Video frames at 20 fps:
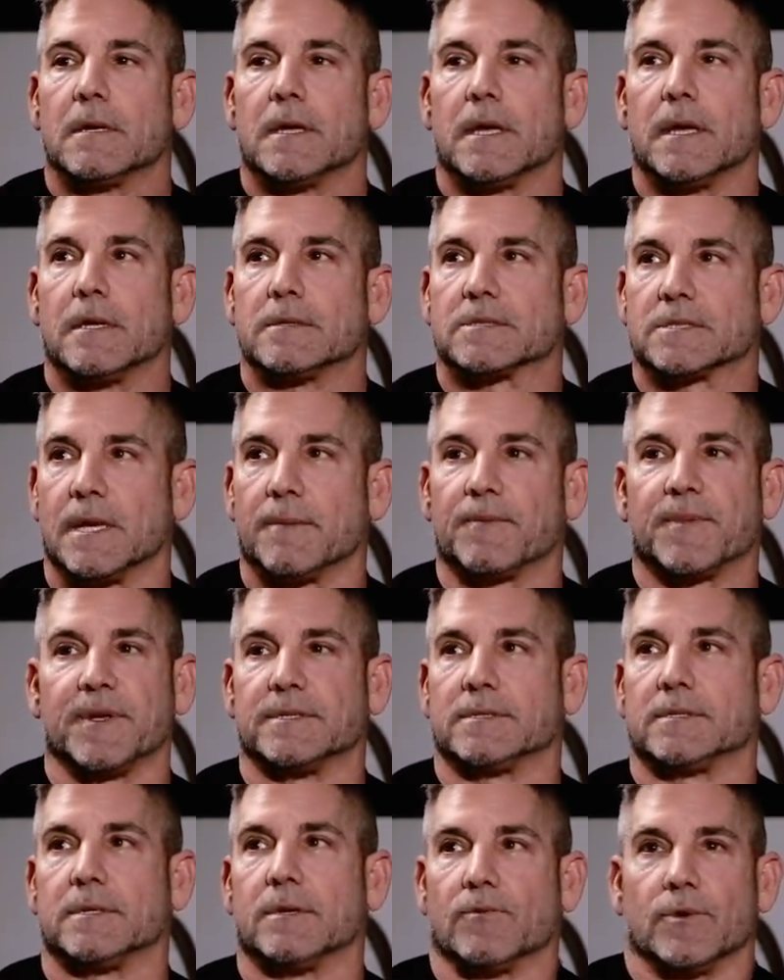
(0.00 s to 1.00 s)
And it's
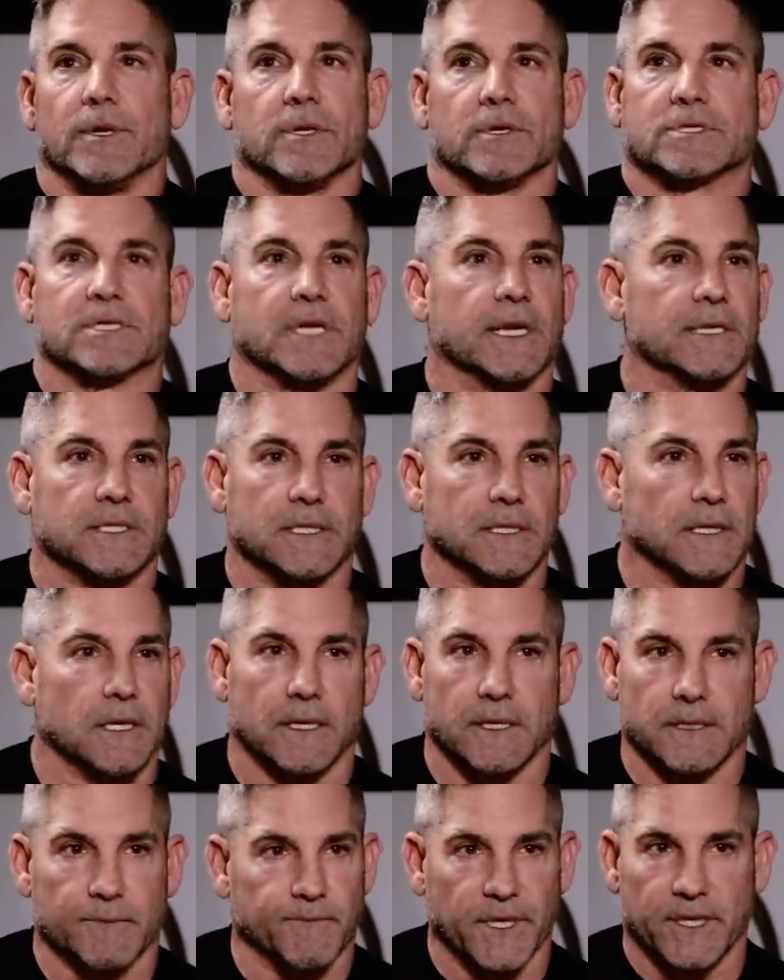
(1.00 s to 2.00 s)
something, the real estate's
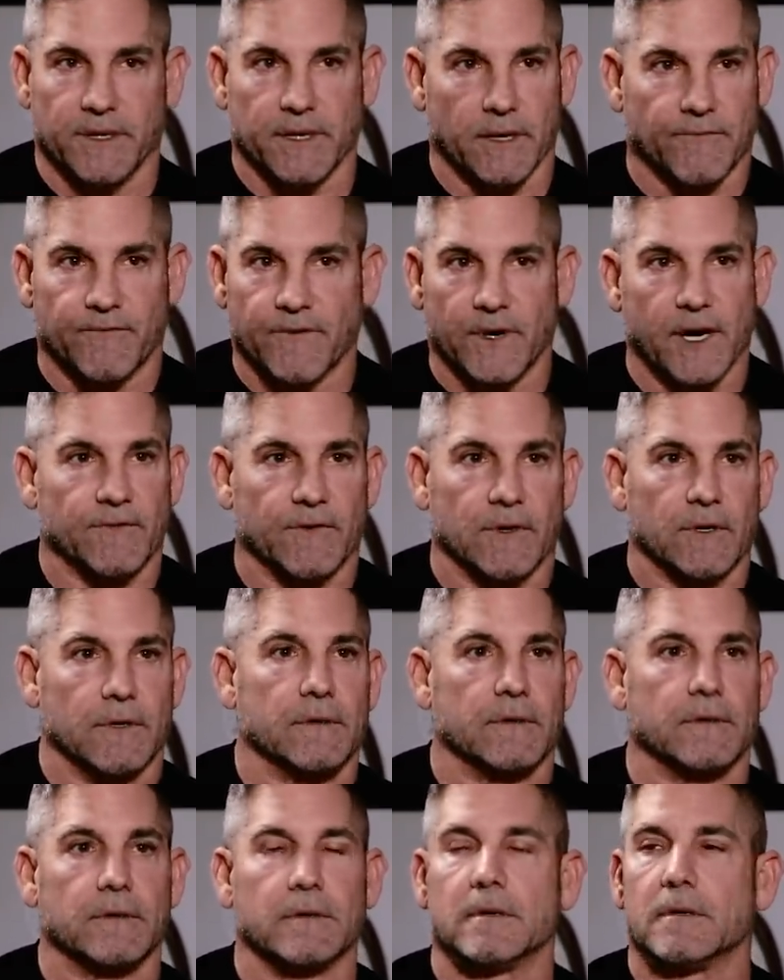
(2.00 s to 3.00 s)
going to be there forever.
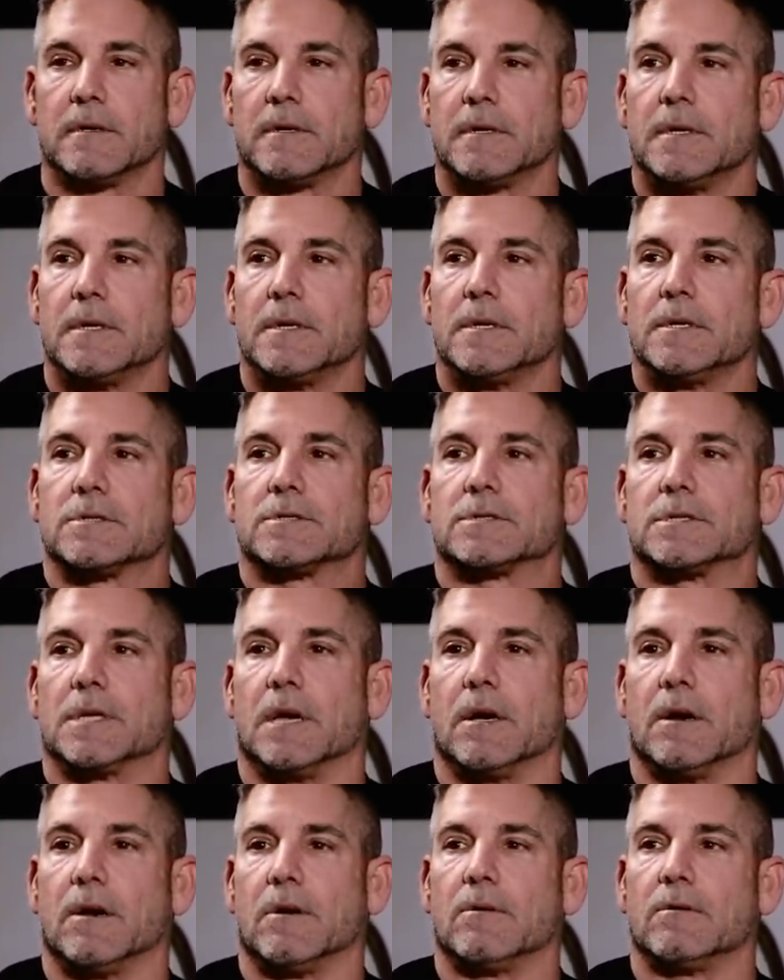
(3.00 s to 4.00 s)
Yeah.
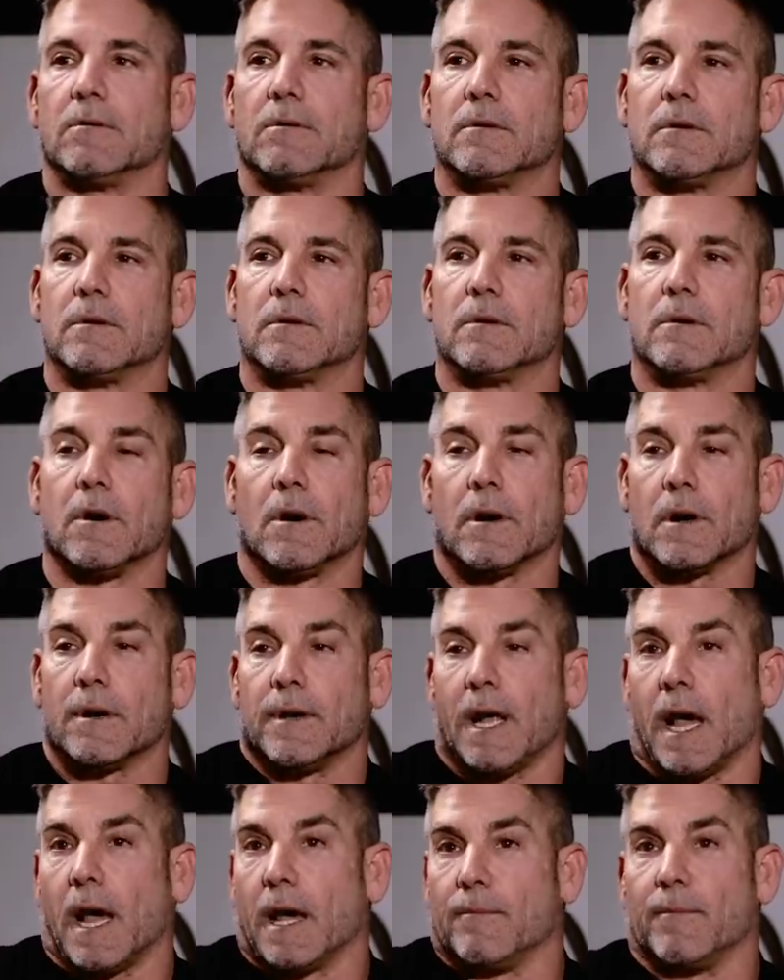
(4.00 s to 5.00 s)
So,
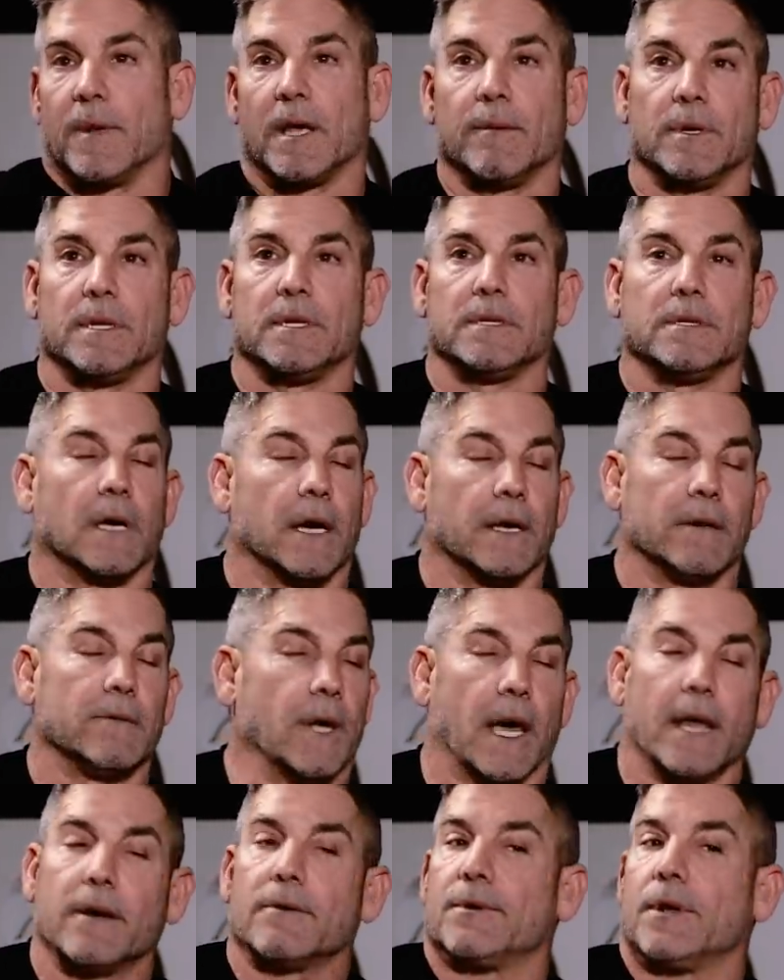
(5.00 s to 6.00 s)
or not. Maybe, I
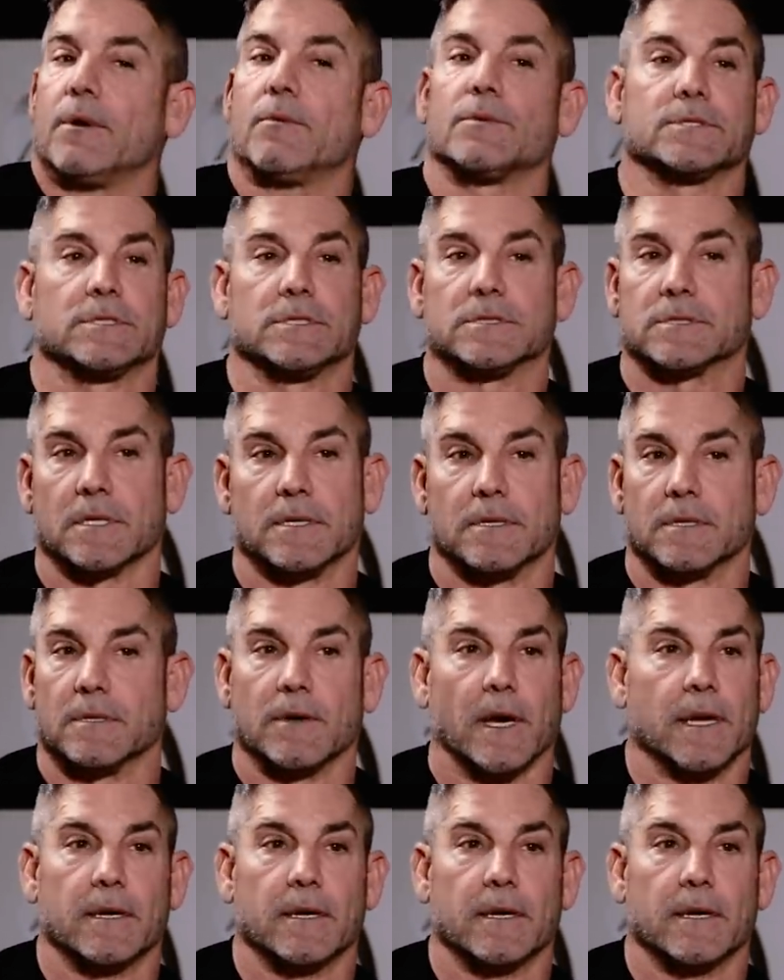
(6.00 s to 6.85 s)
don't, I don't know what she's going to do.